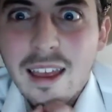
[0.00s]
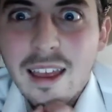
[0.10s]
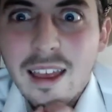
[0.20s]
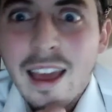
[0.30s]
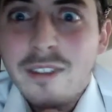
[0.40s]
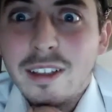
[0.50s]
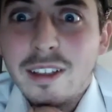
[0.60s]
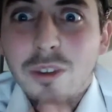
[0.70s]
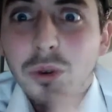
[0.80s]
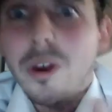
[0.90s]
have like a
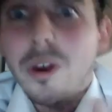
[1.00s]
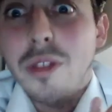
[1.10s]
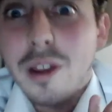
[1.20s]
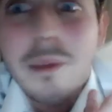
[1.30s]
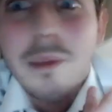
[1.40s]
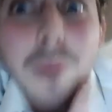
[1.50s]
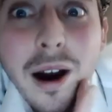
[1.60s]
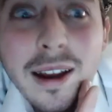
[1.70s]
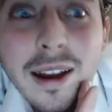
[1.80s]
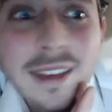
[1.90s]
total athletic
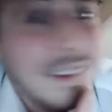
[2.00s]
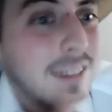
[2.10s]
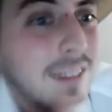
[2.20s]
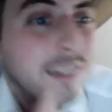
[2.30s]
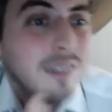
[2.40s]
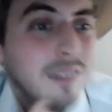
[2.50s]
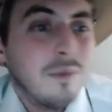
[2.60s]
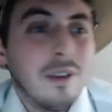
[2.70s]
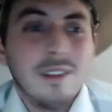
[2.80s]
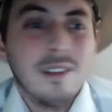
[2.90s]
body to
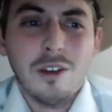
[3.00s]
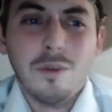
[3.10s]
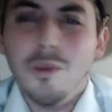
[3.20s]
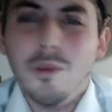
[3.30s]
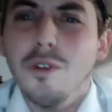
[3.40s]
be self improved